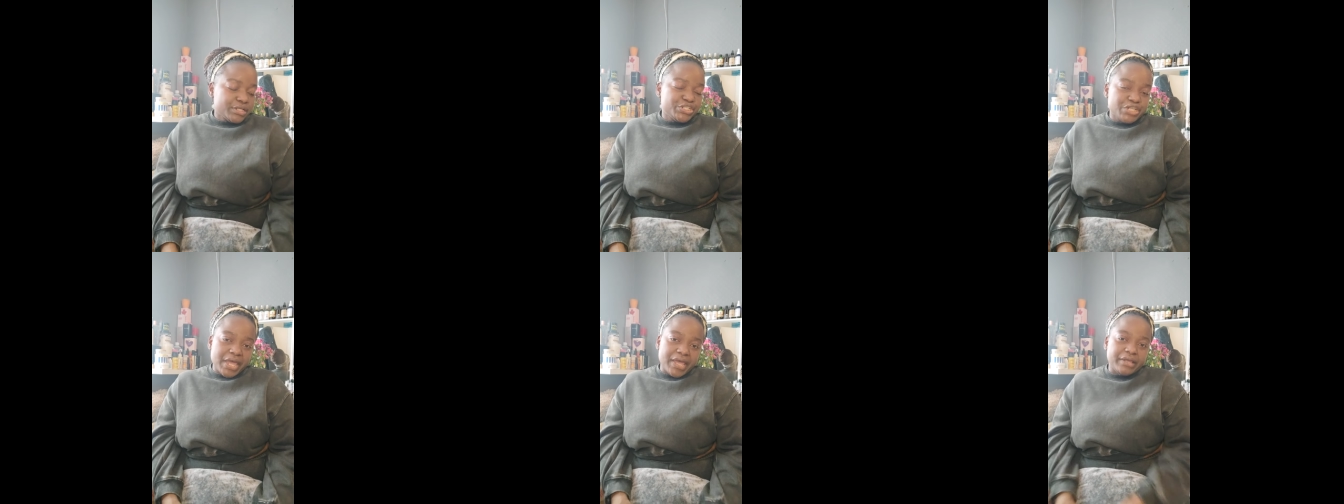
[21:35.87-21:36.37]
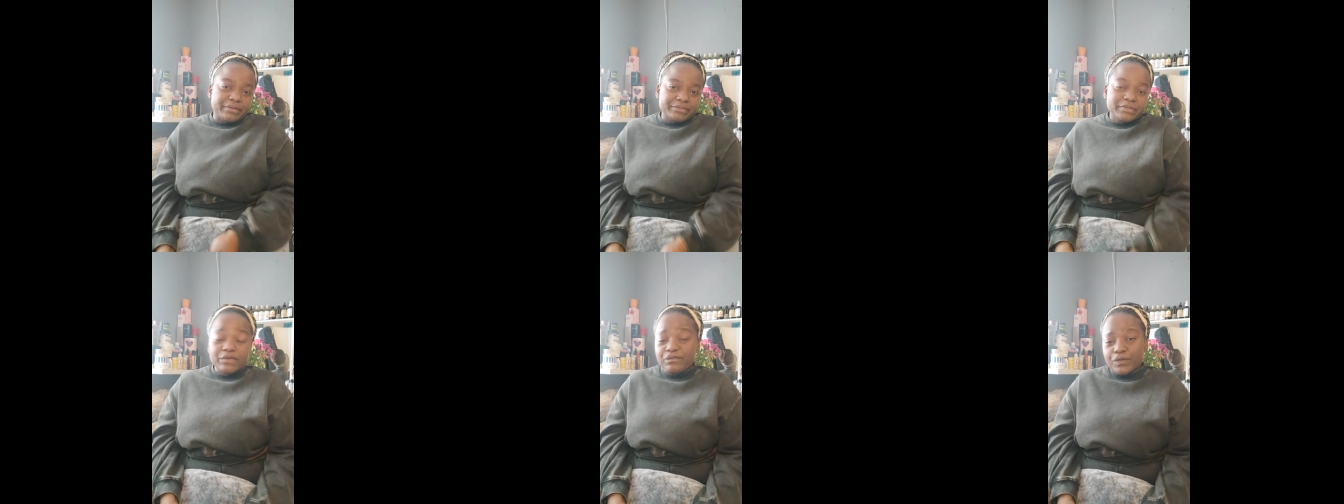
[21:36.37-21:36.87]
Shay,
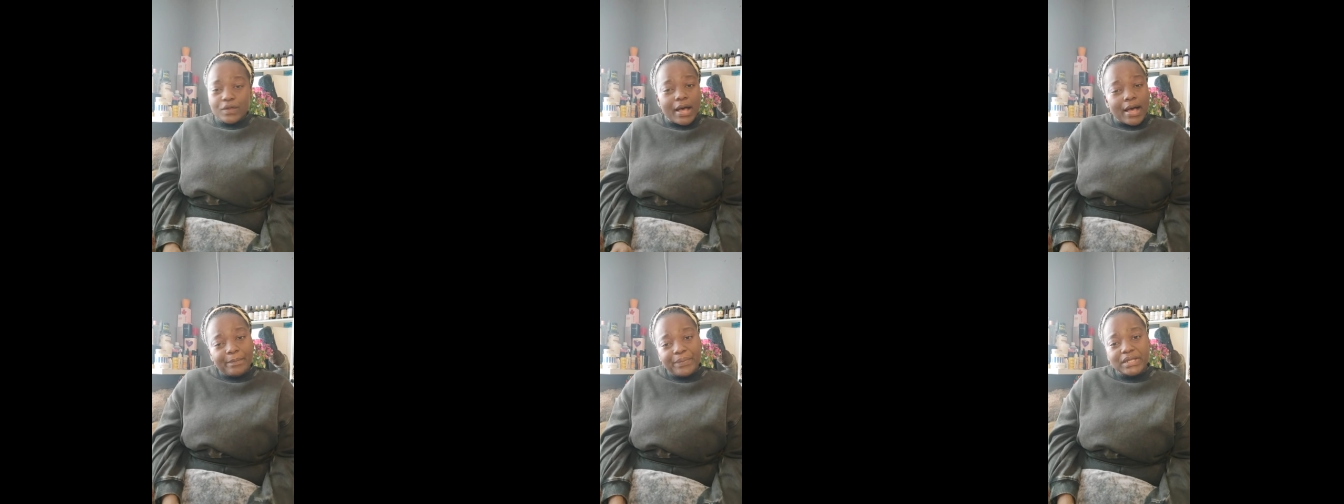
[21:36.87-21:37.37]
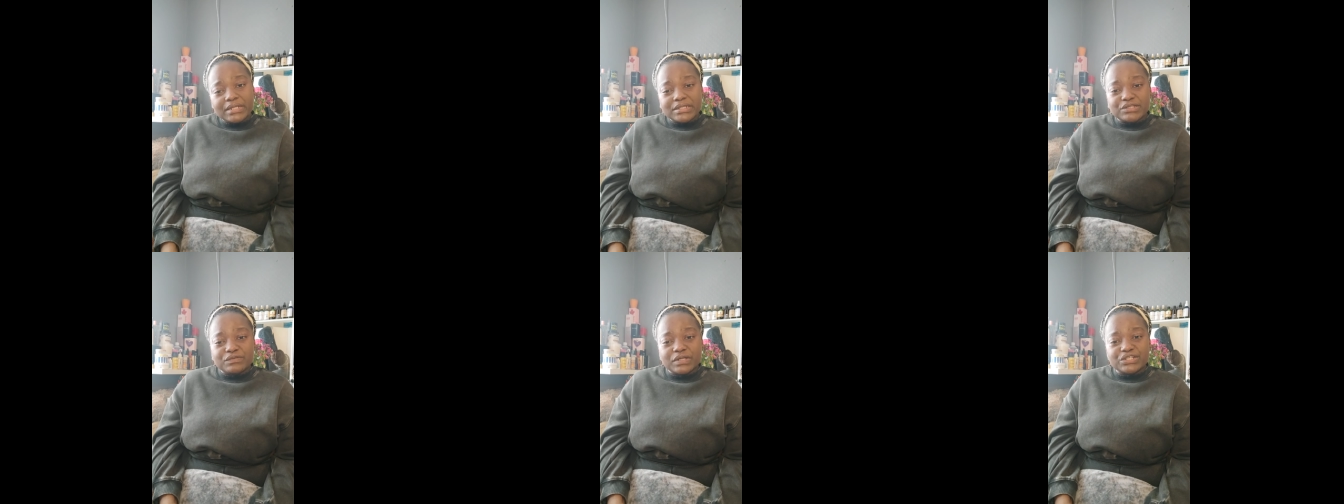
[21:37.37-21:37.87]
if you're not happy in
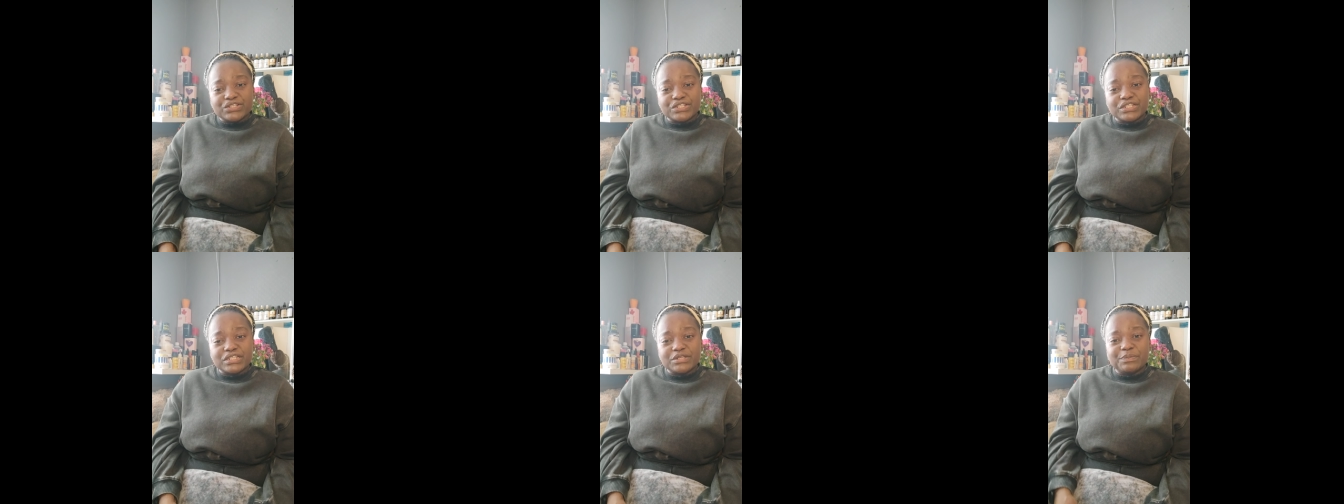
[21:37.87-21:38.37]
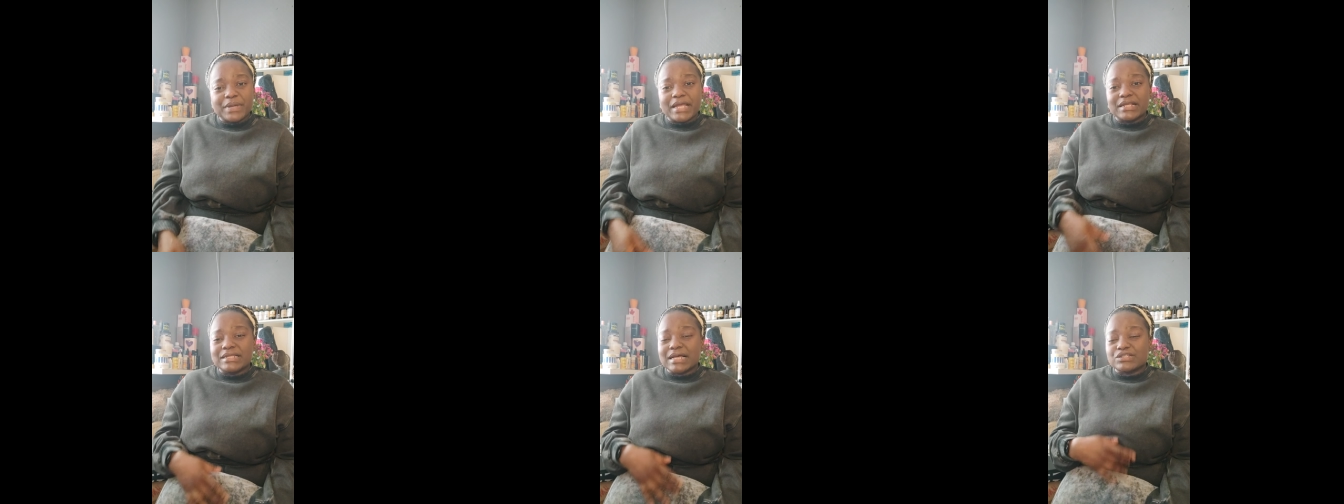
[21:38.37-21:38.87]
this relationship
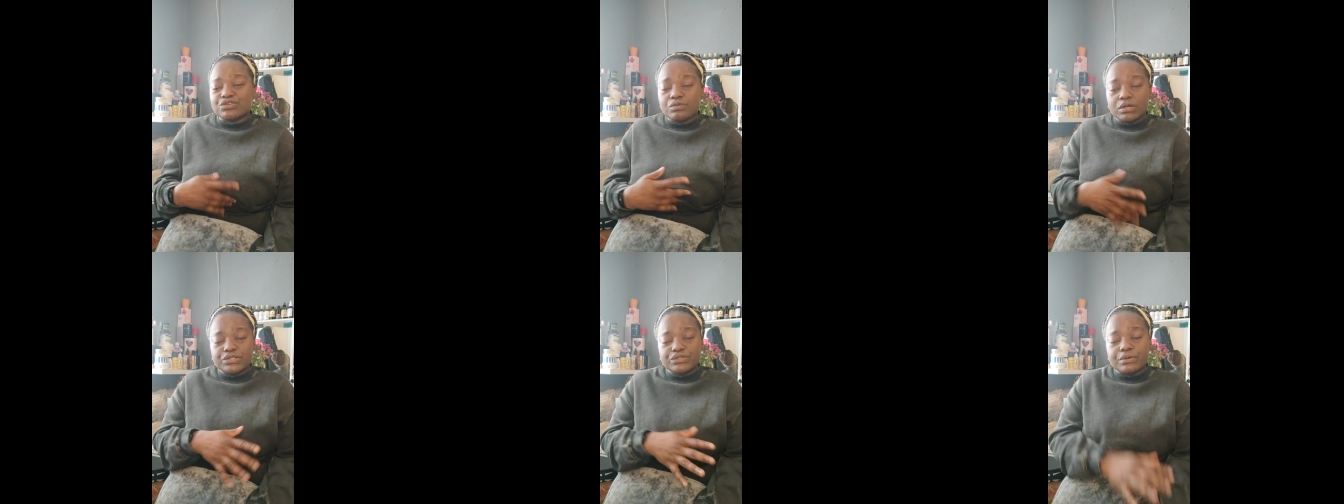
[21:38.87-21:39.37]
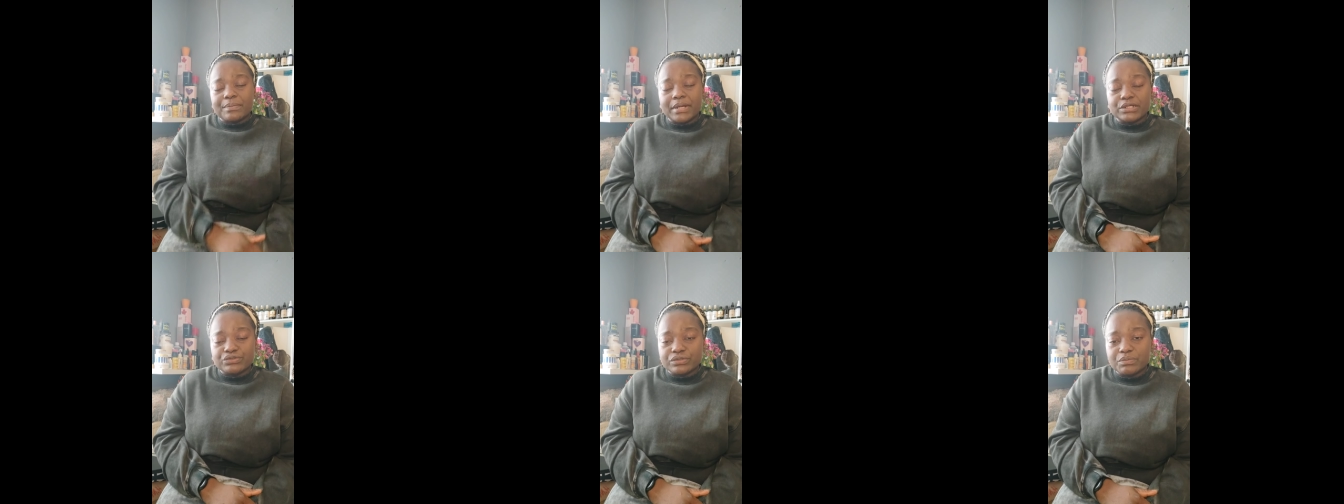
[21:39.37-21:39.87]
and he has crossed your
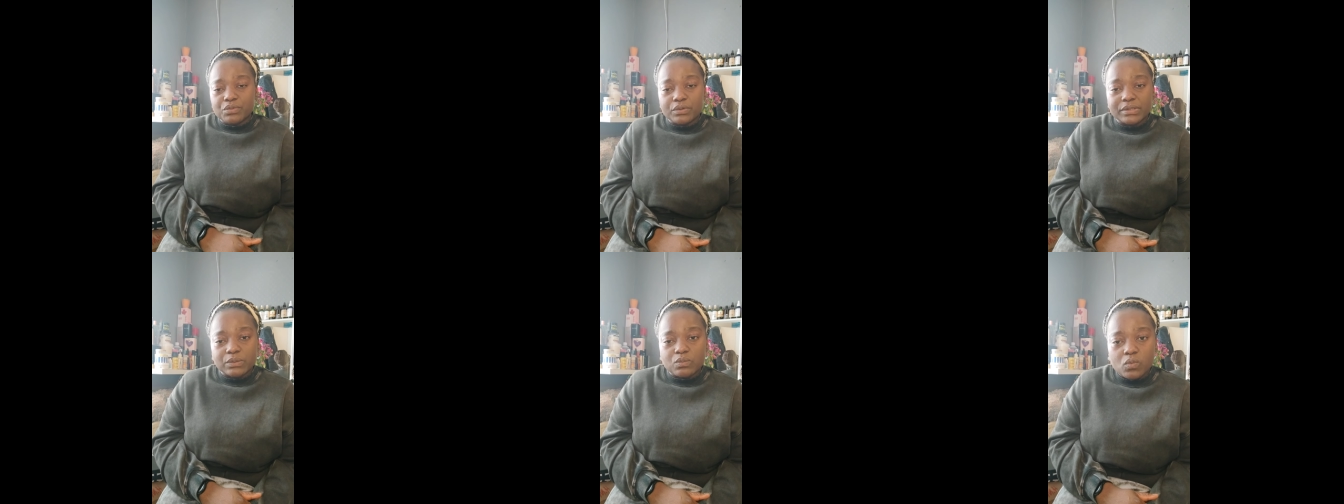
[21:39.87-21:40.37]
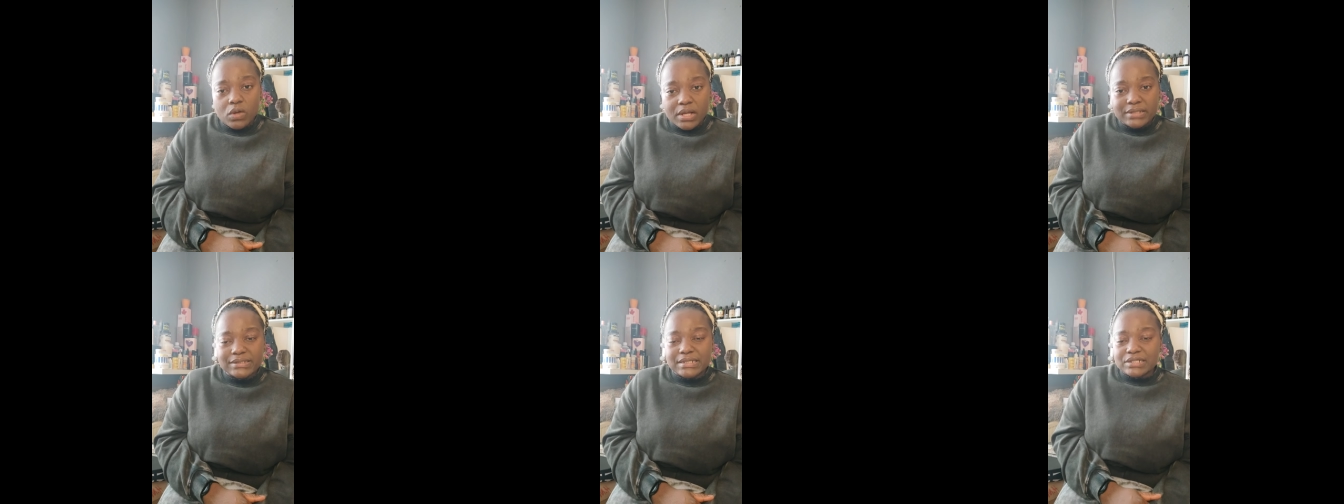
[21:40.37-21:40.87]
boundary more than
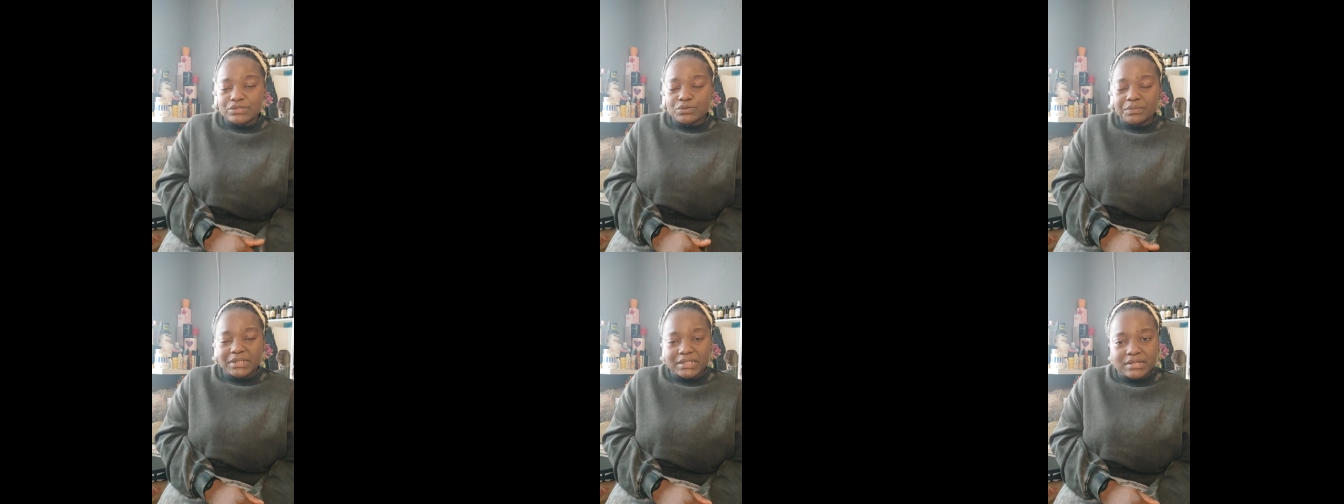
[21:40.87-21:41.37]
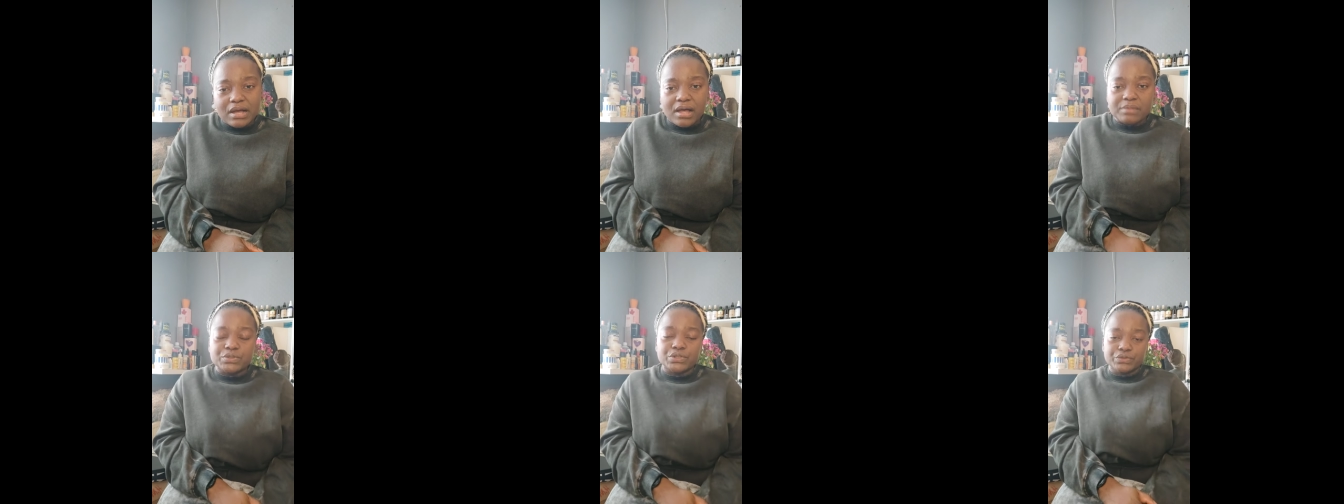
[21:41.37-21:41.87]
once, that's too many
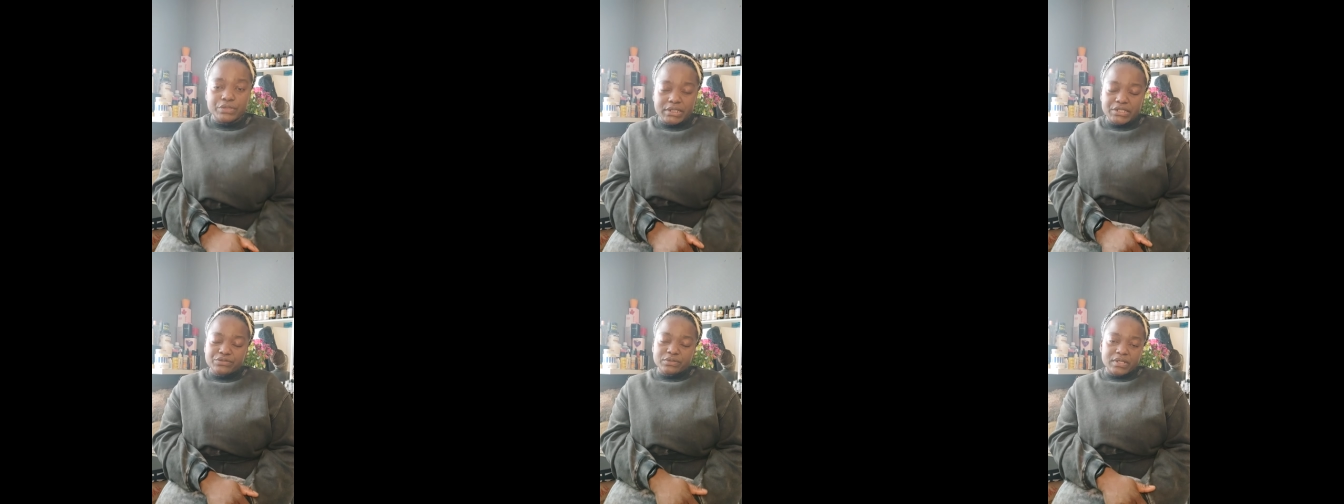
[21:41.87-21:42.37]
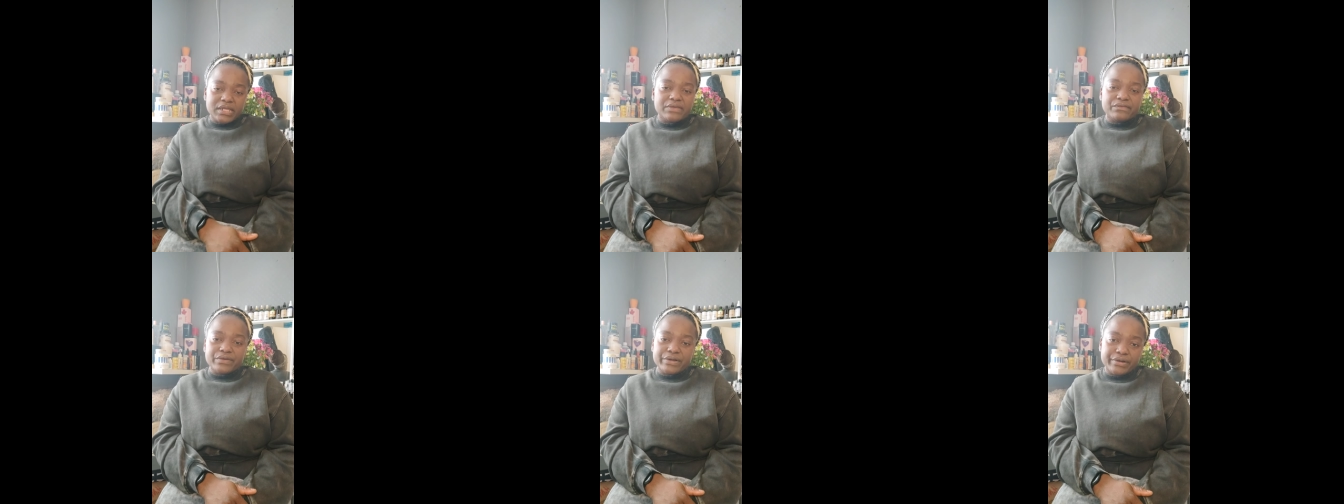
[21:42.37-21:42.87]
times, you need to
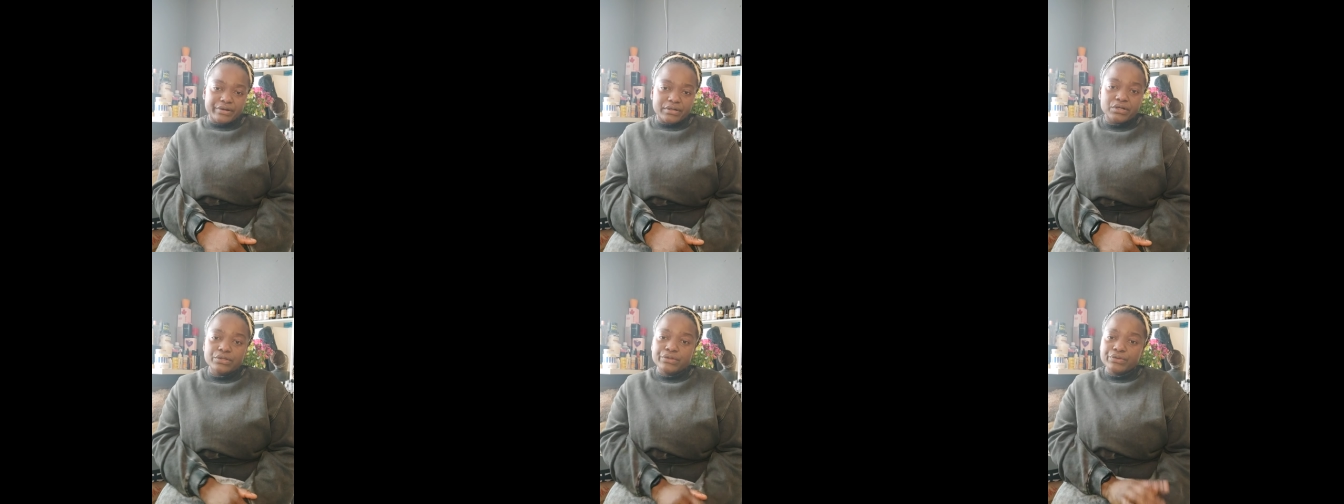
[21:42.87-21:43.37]
leave, girl.